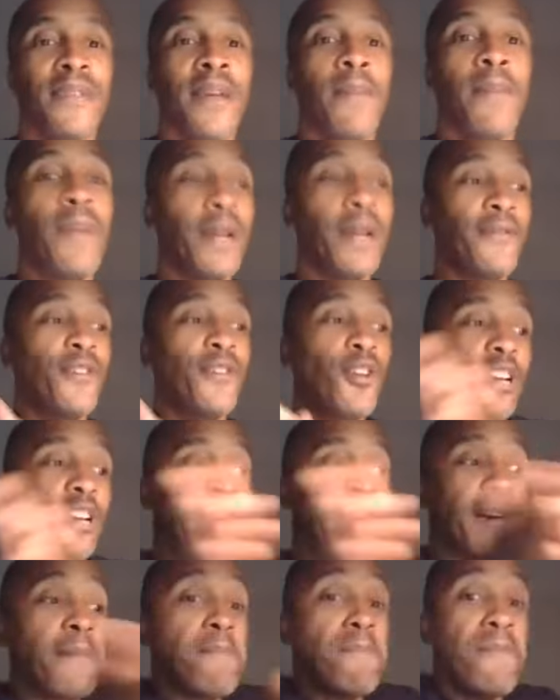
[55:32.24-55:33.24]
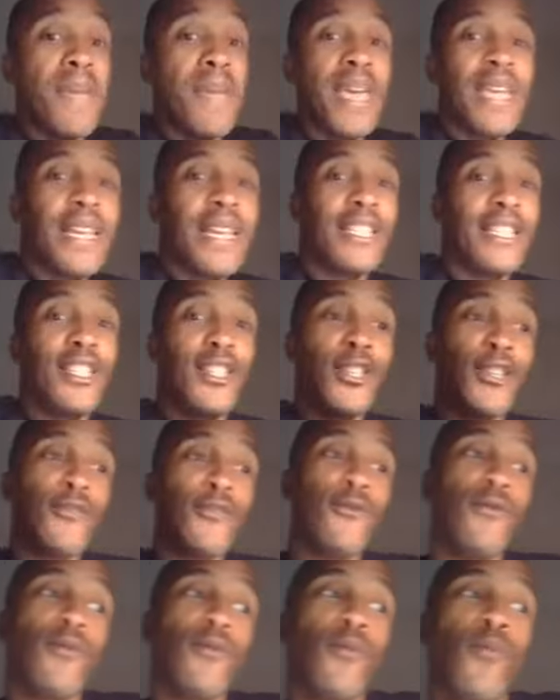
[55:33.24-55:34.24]
but if you're committed
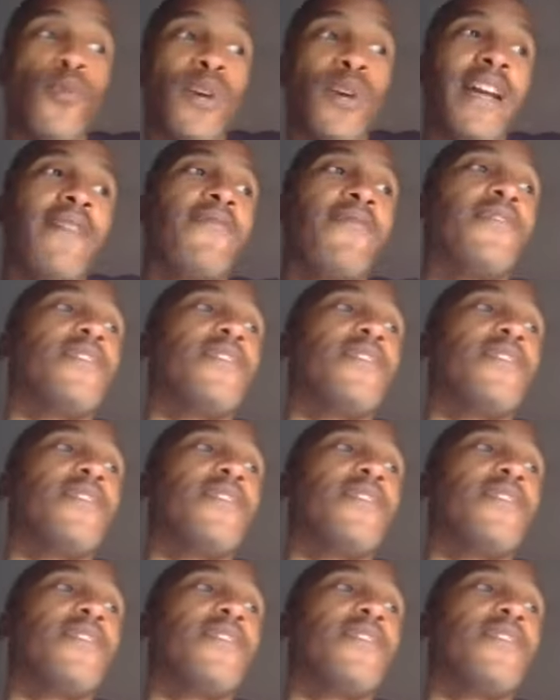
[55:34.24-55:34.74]
to whatever